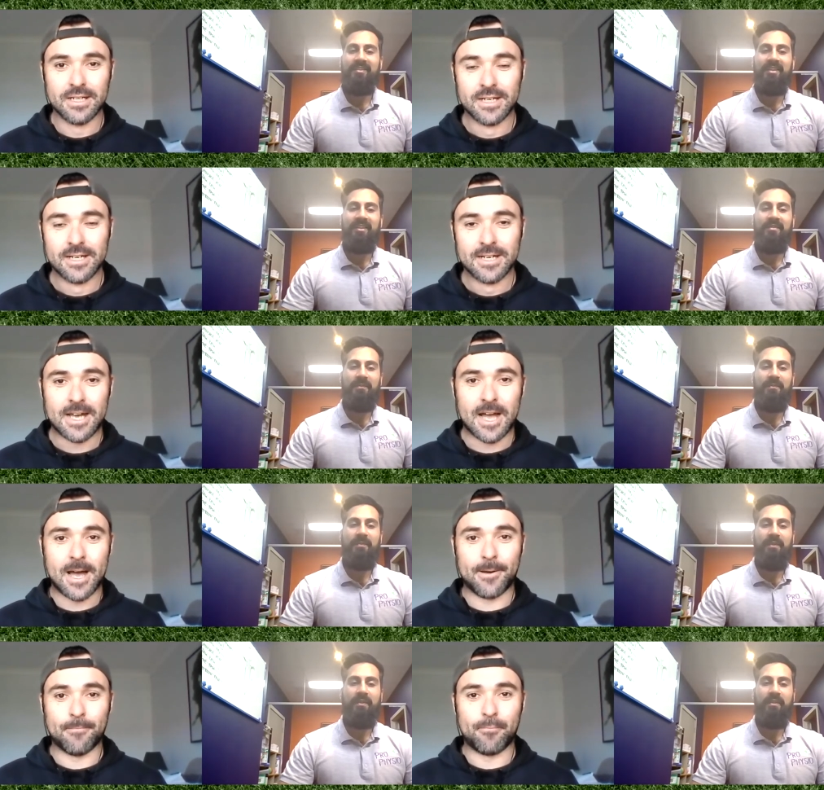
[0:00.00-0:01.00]

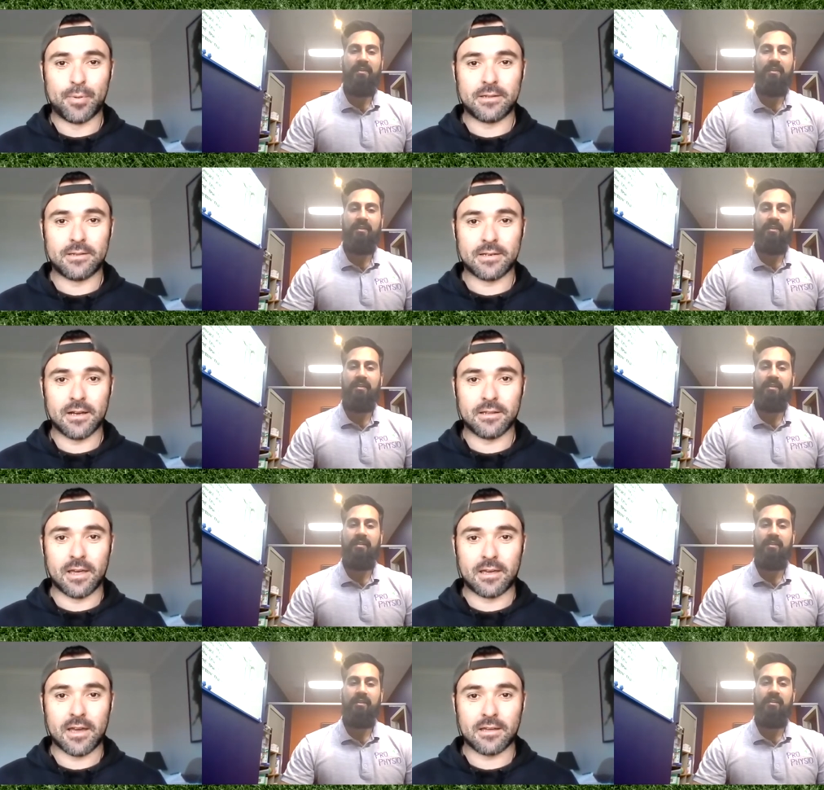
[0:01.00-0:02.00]
Speaker 1: Yeah. But they
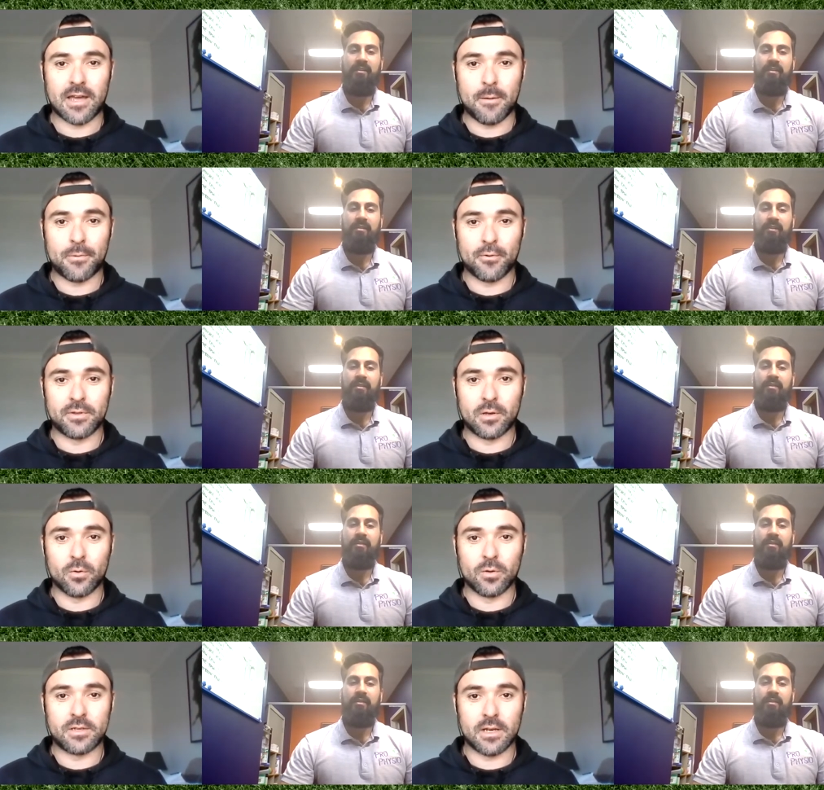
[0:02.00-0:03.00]
came through with the
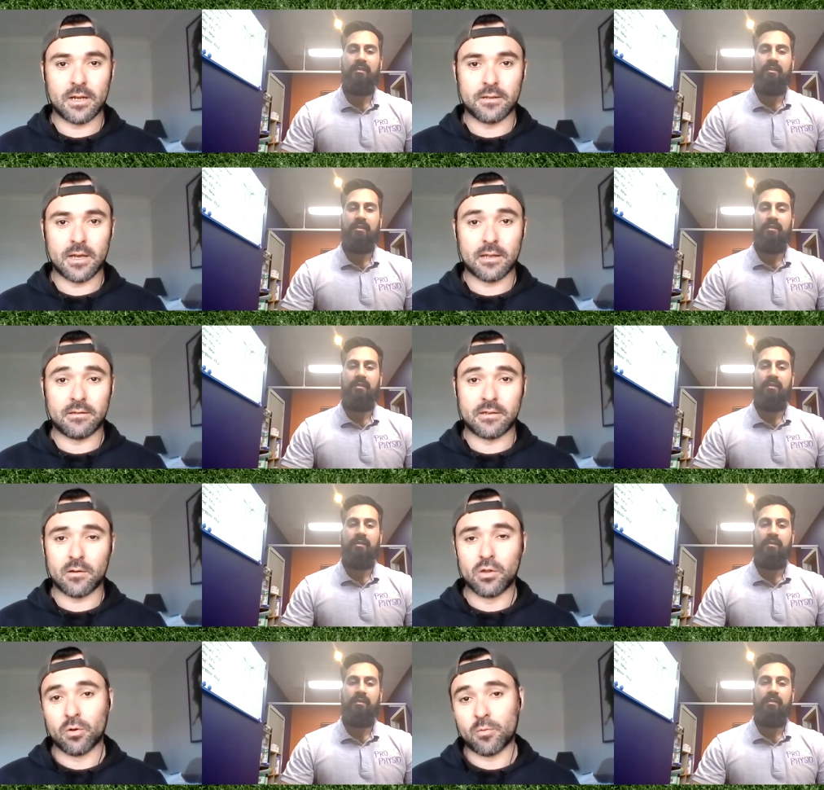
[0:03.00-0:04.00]
goods. And
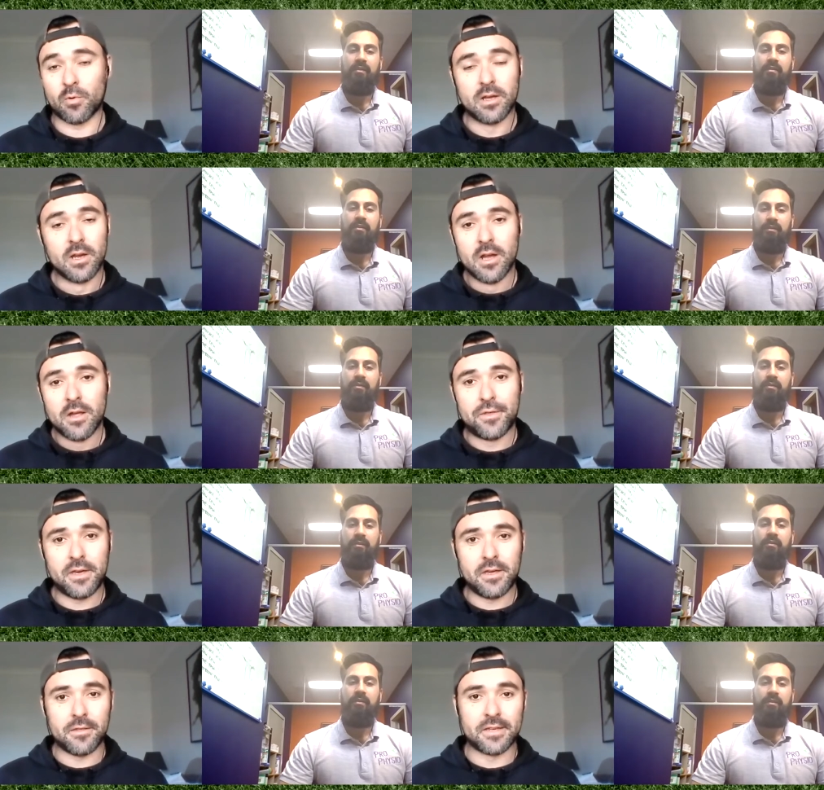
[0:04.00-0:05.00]
look,
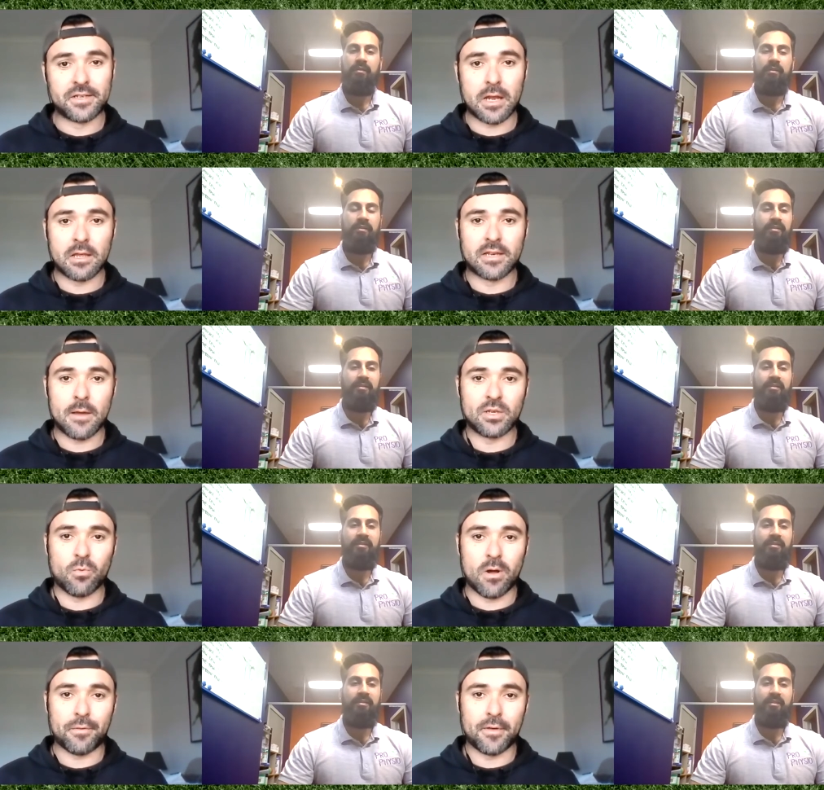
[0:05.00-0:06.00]
the senior team is
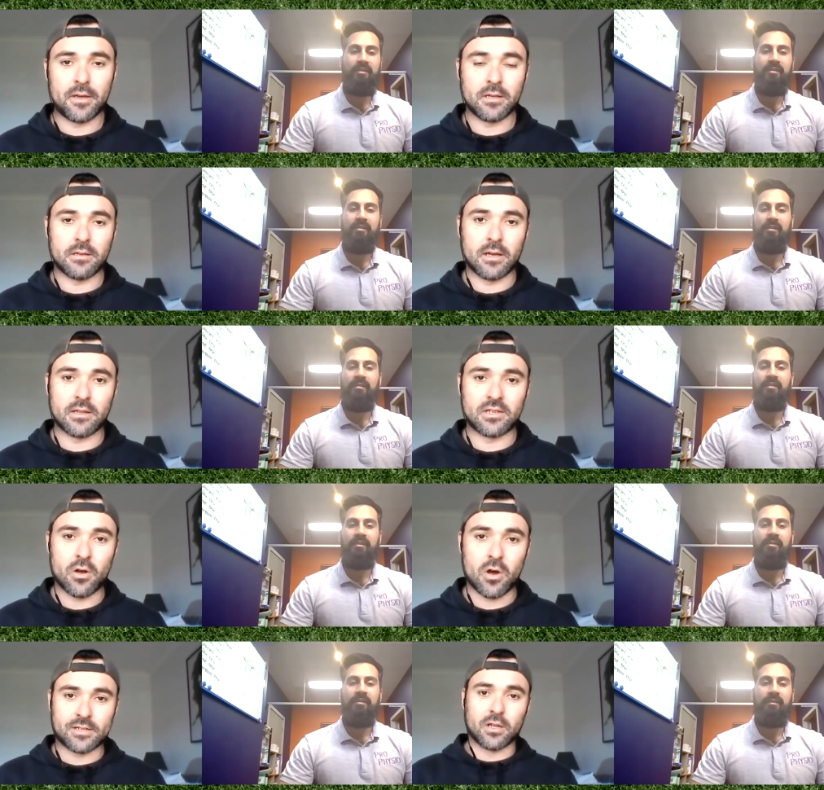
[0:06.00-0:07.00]
one thing, and it's
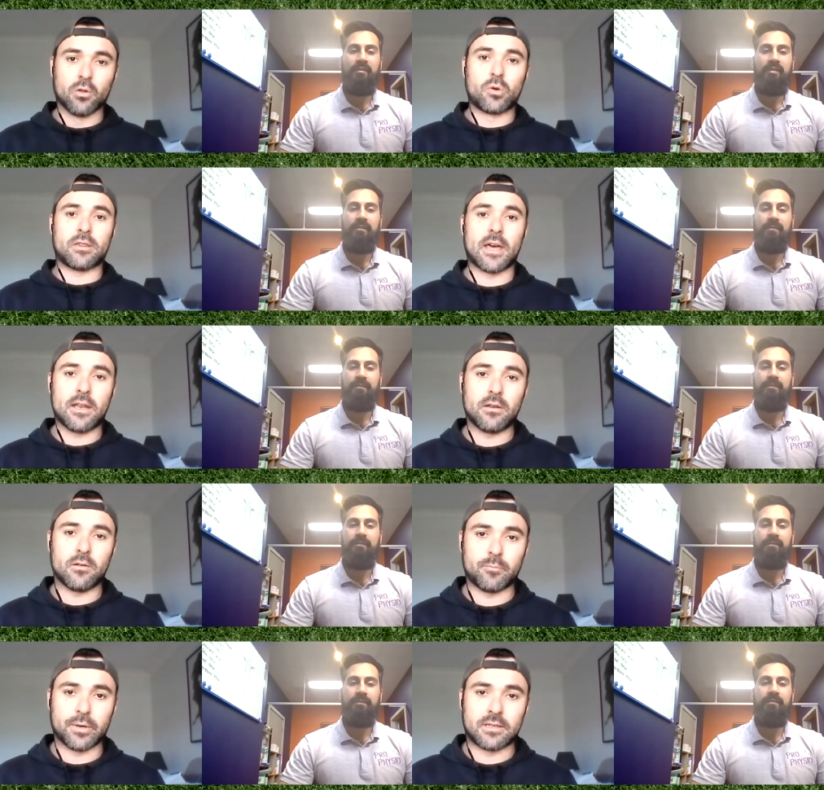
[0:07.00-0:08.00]
nice to look at that.
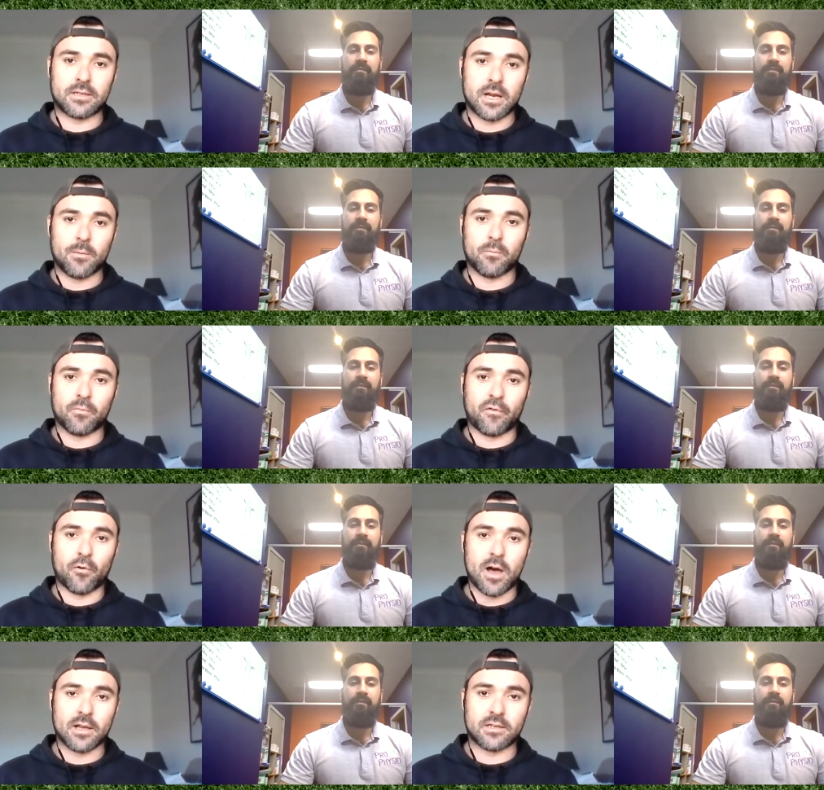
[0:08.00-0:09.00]
But for
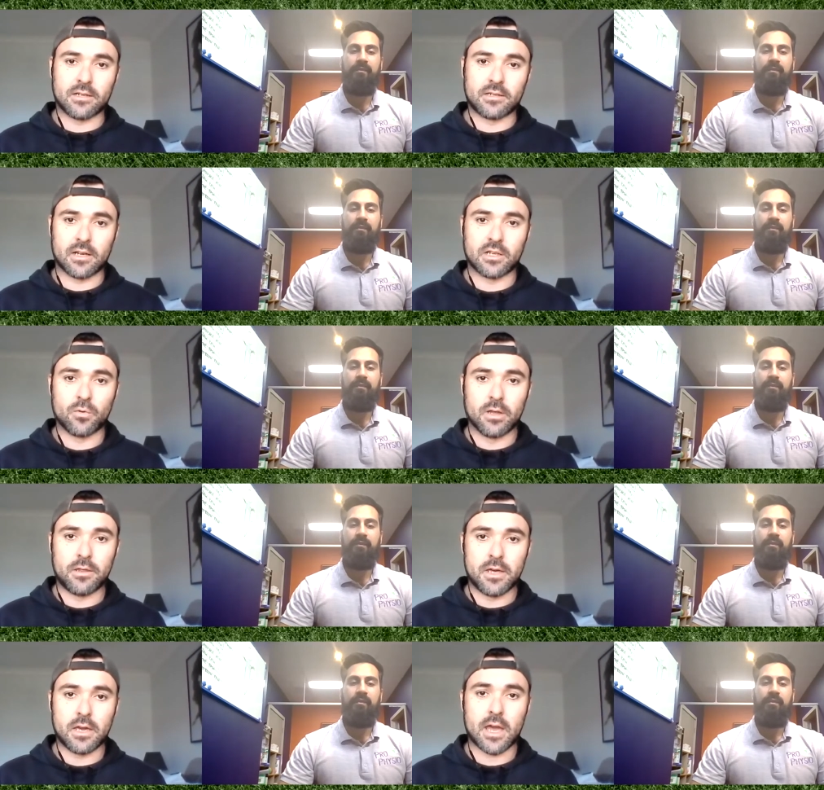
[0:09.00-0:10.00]
us, it's really
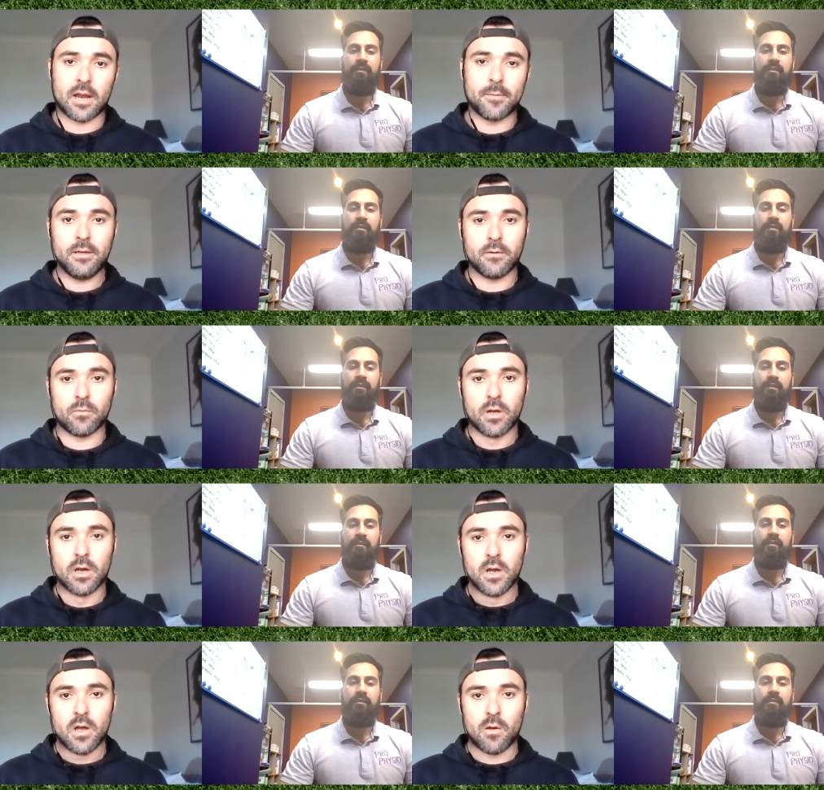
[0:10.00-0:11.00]
the academy and
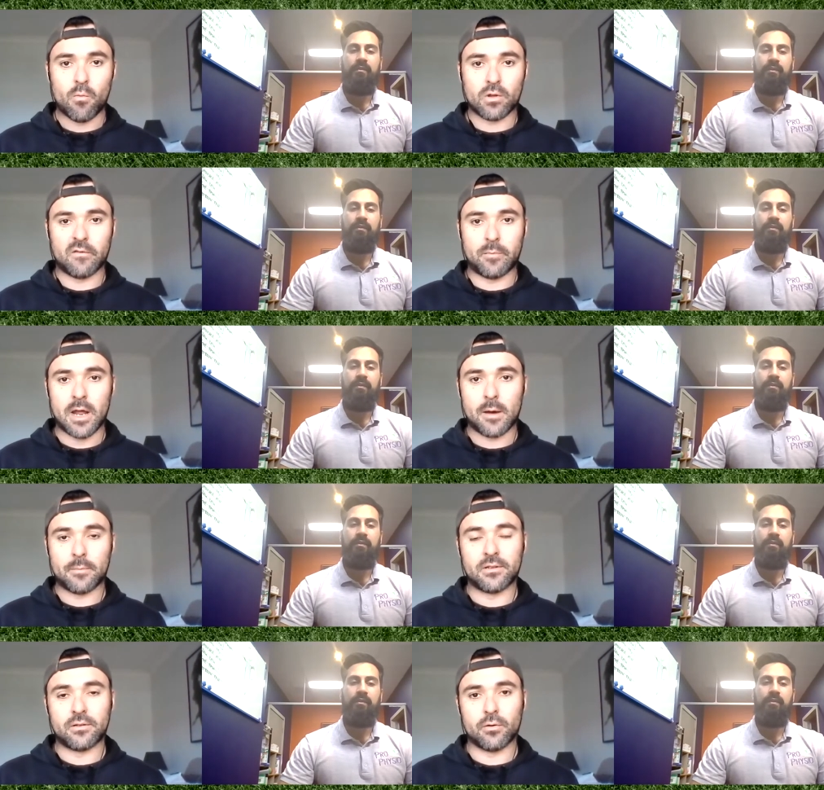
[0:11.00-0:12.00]
what they've been able
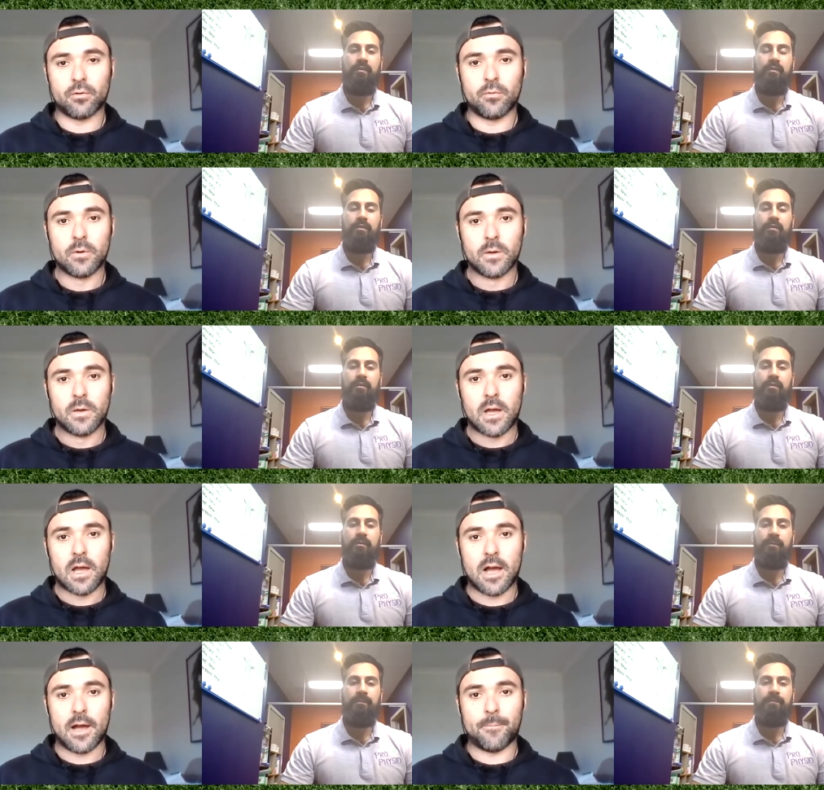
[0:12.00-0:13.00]
to do
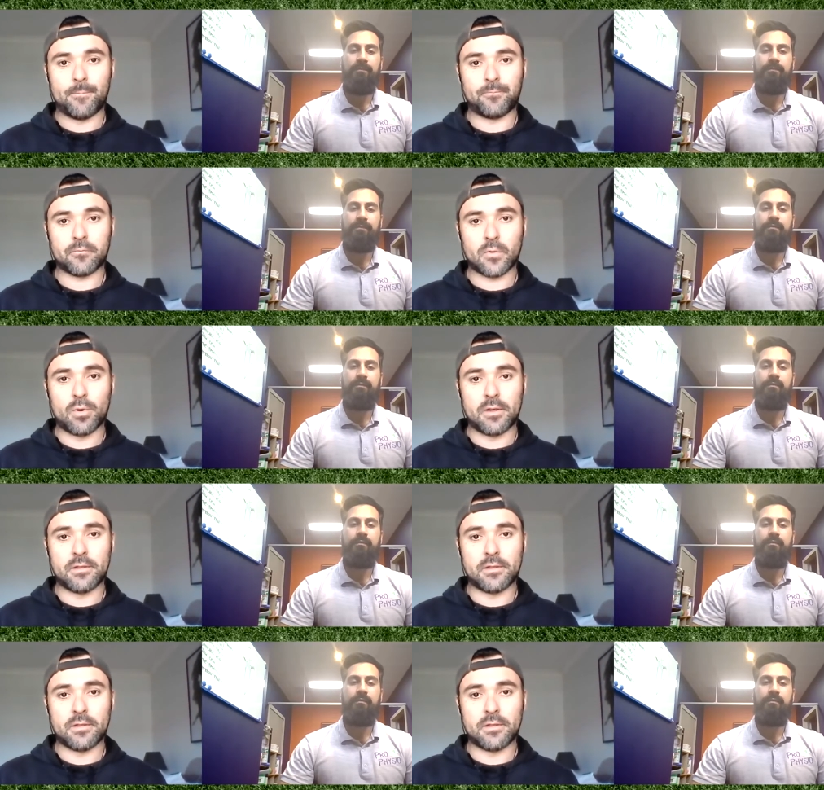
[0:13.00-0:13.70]
within